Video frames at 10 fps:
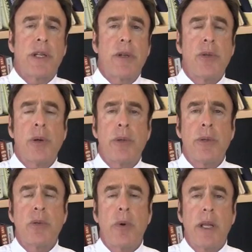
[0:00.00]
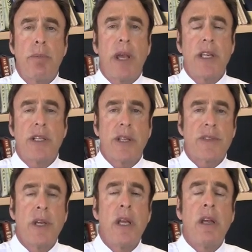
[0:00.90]
done on 220
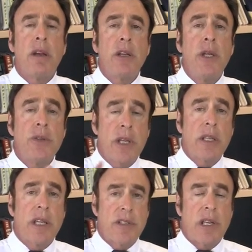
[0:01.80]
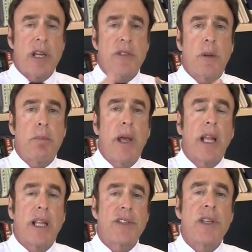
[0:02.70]
patients using testosterone
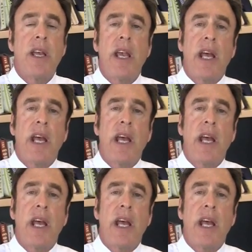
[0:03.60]
pellets,